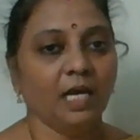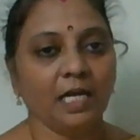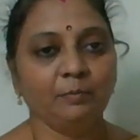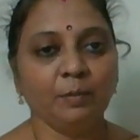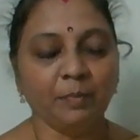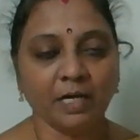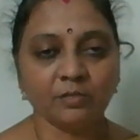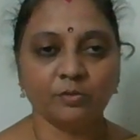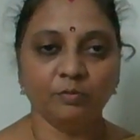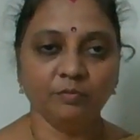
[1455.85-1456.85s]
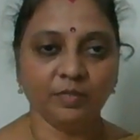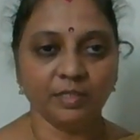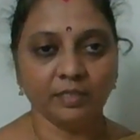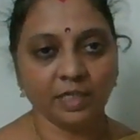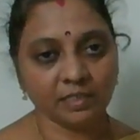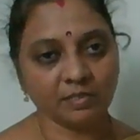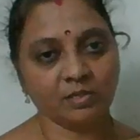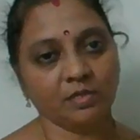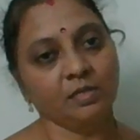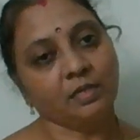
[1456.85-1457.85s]
I'll be back soon with the
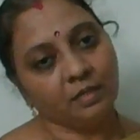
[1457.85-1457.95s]
next